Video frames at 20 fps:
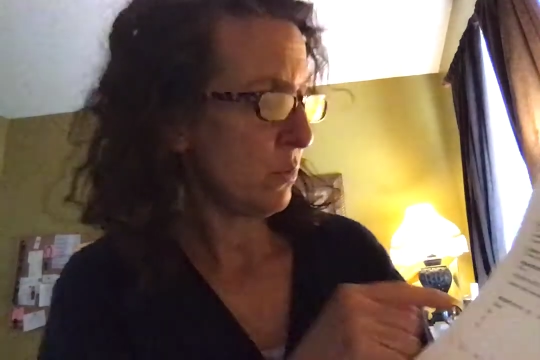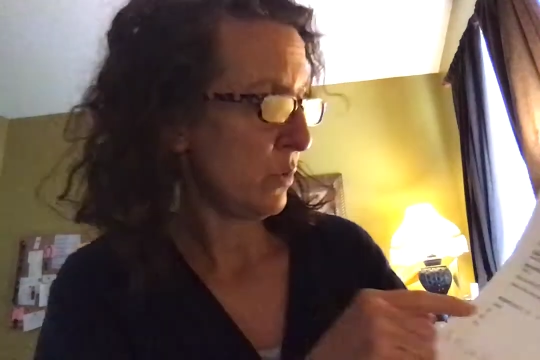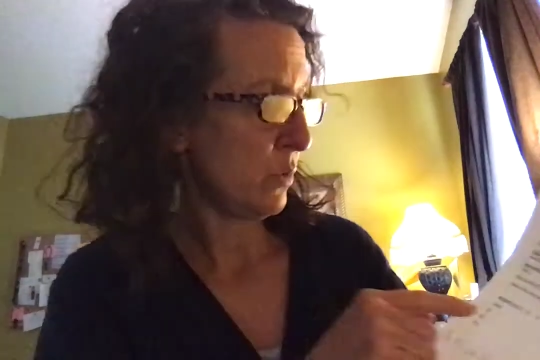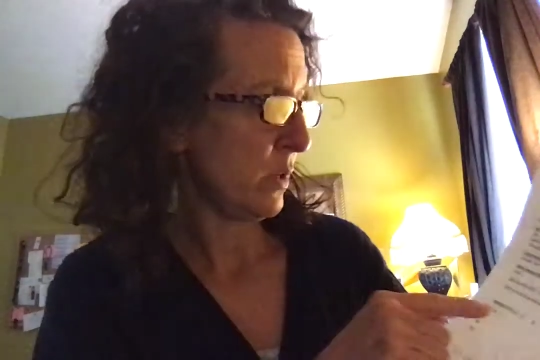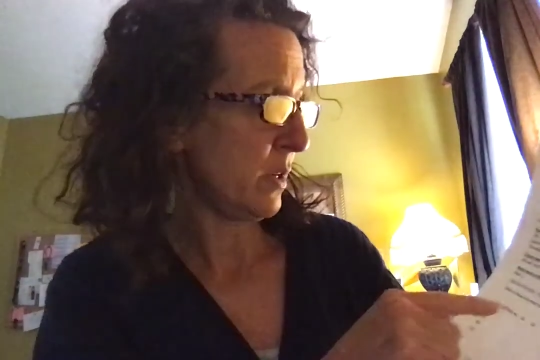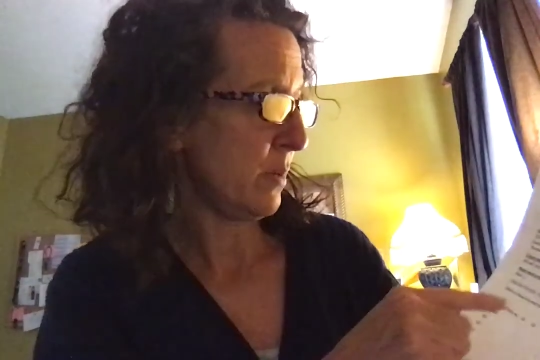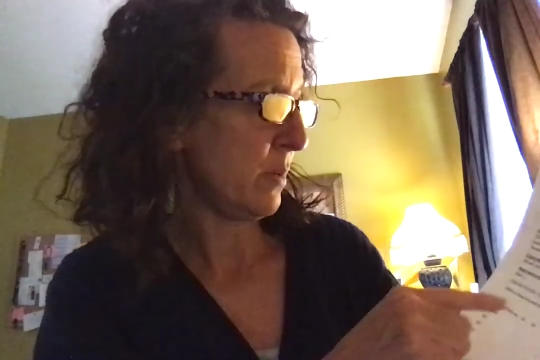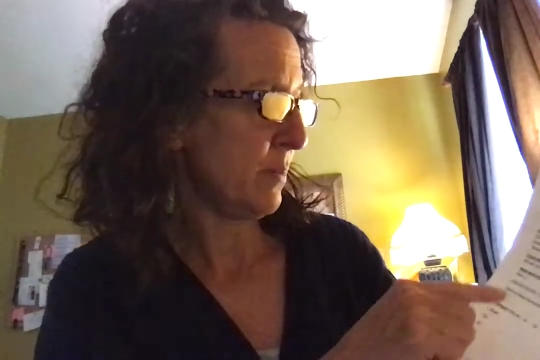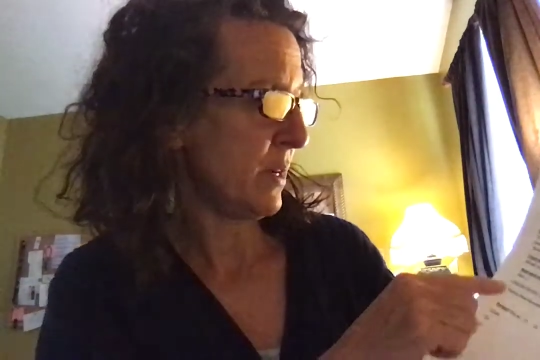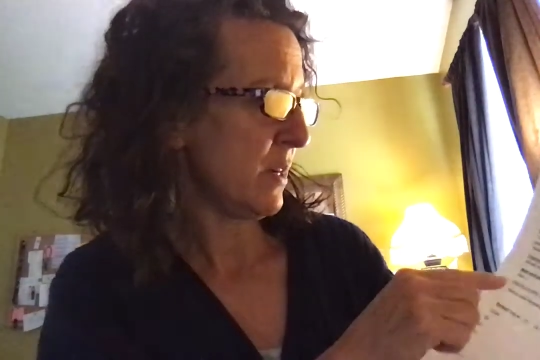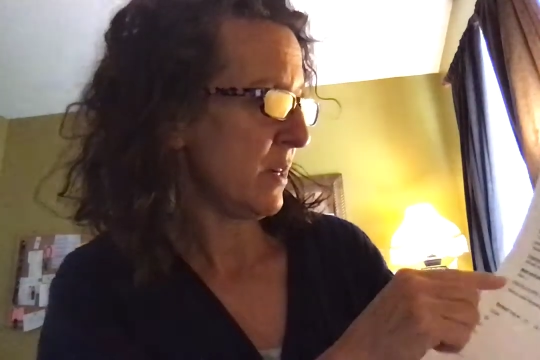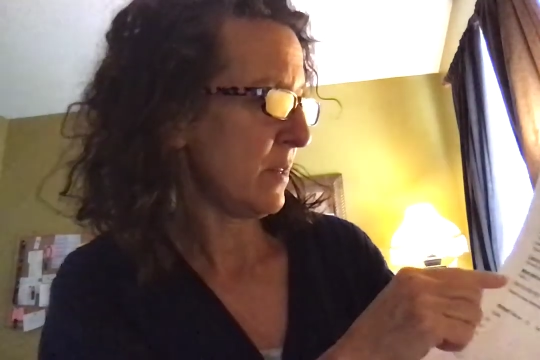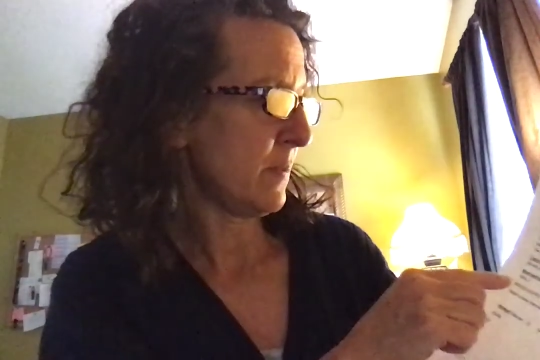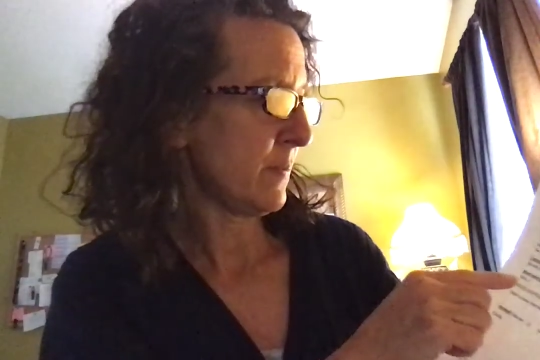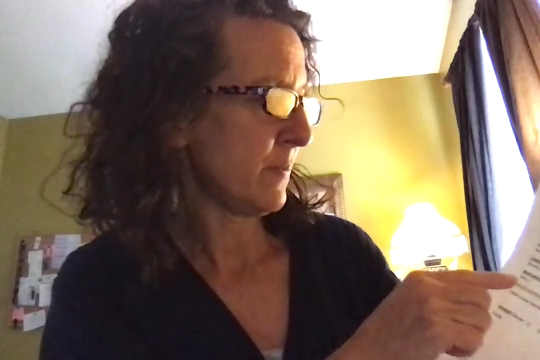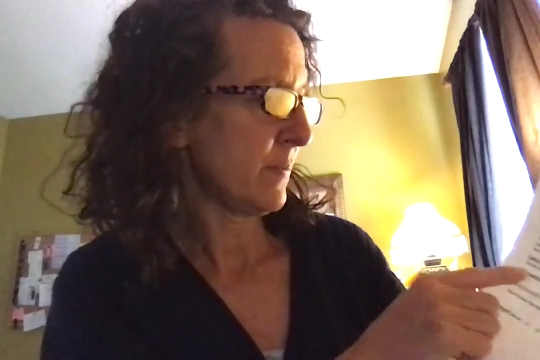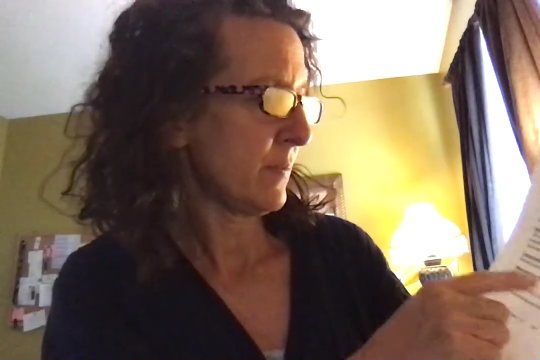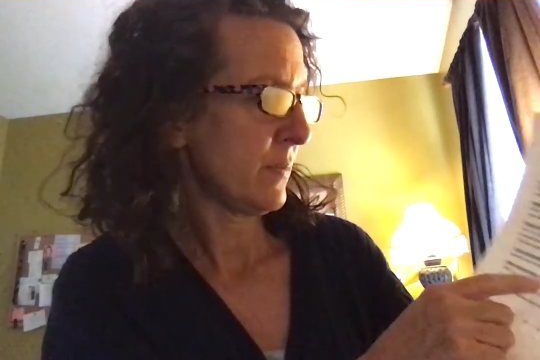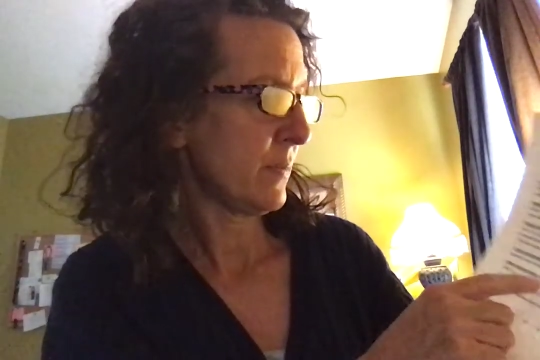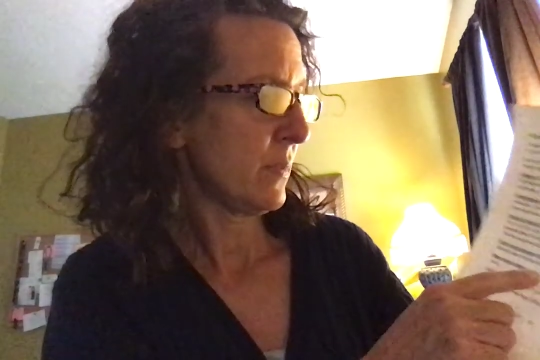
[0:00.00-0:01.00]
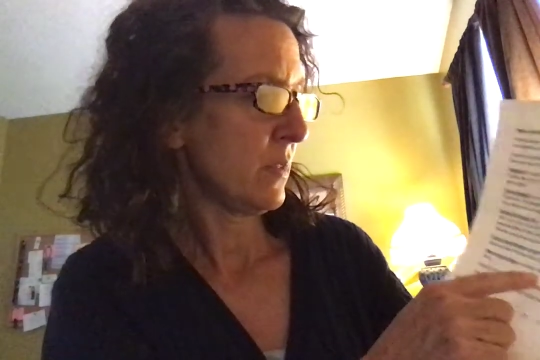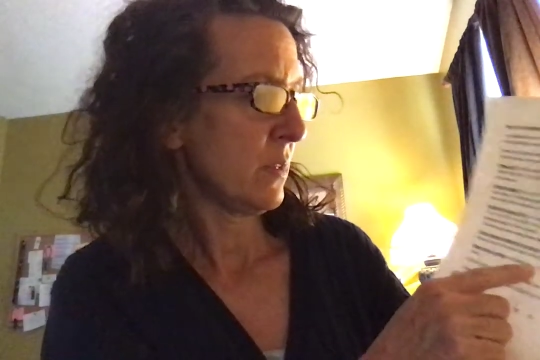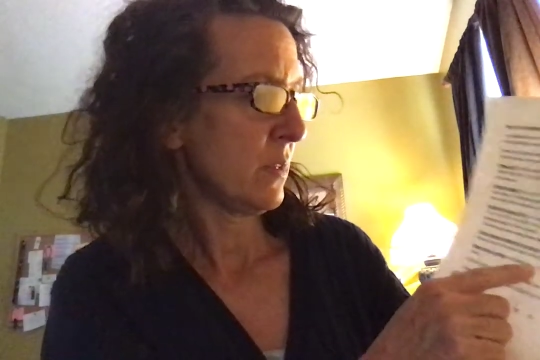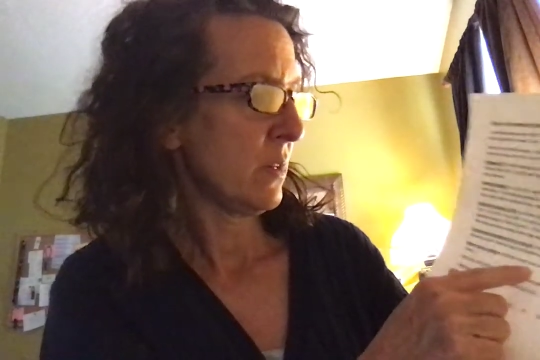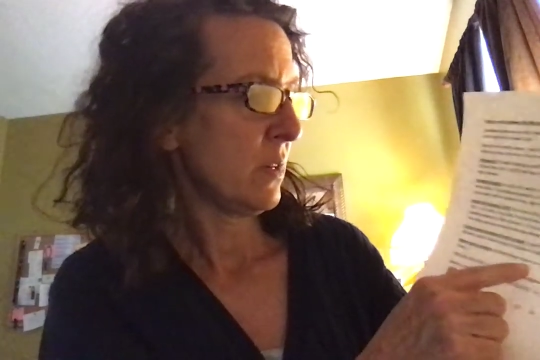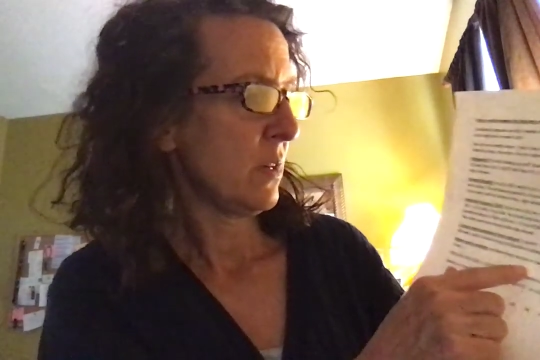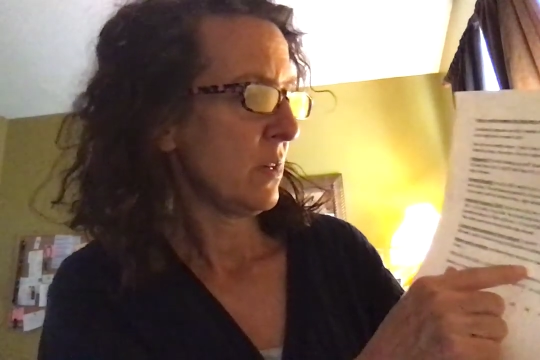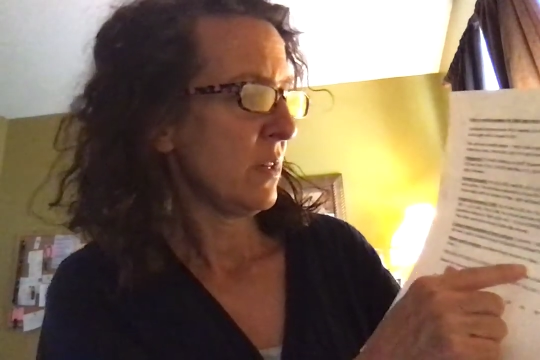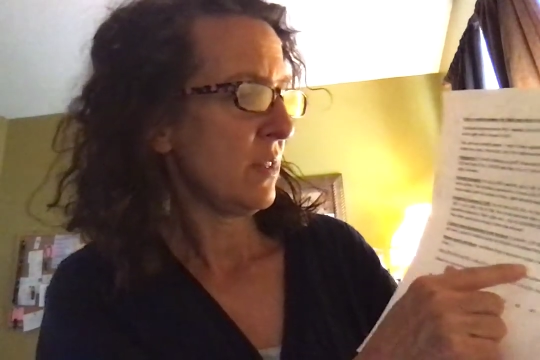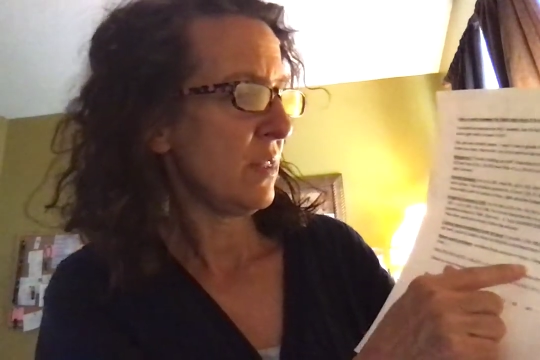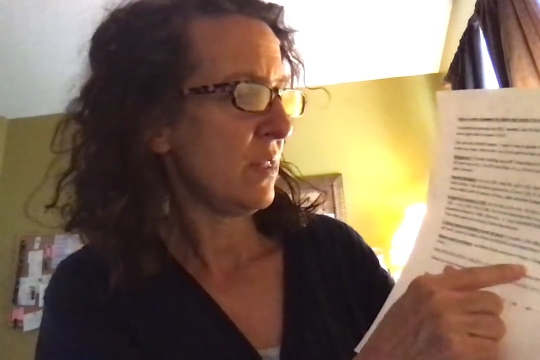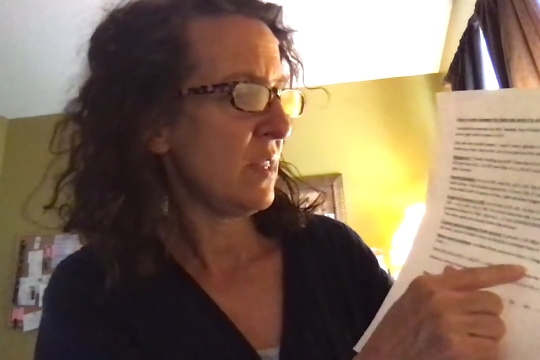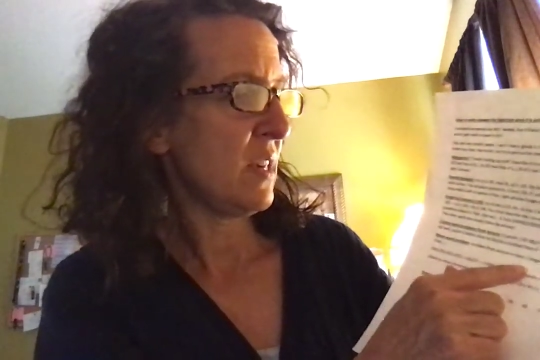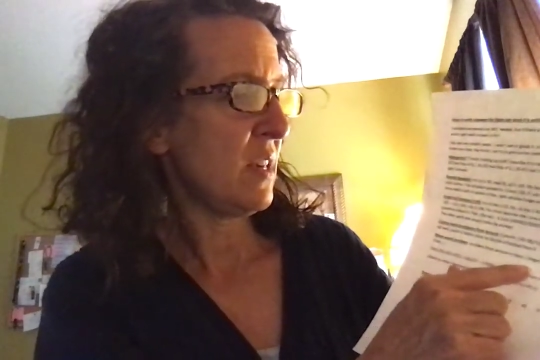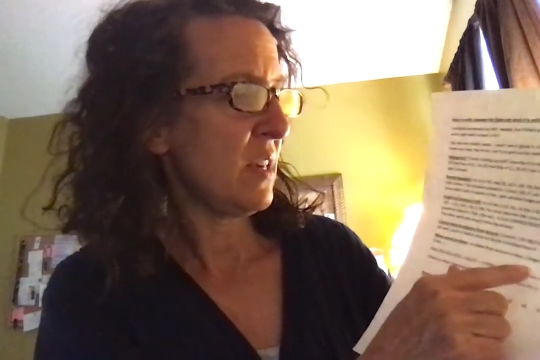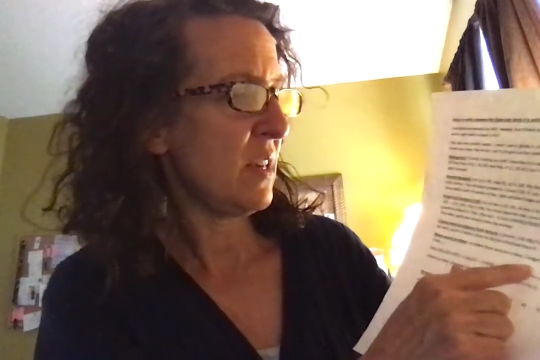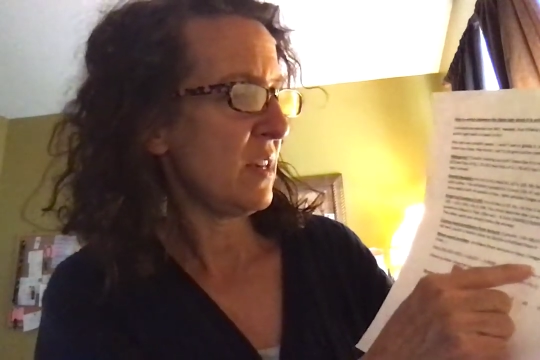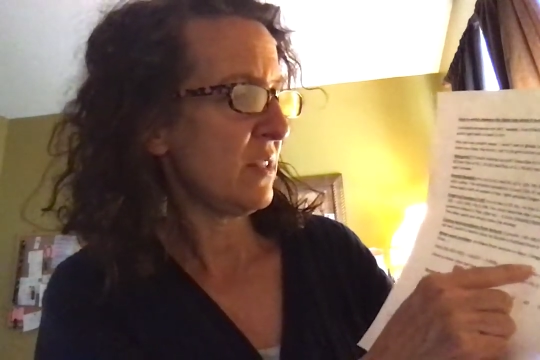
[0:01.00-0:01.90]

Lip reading: where am I? The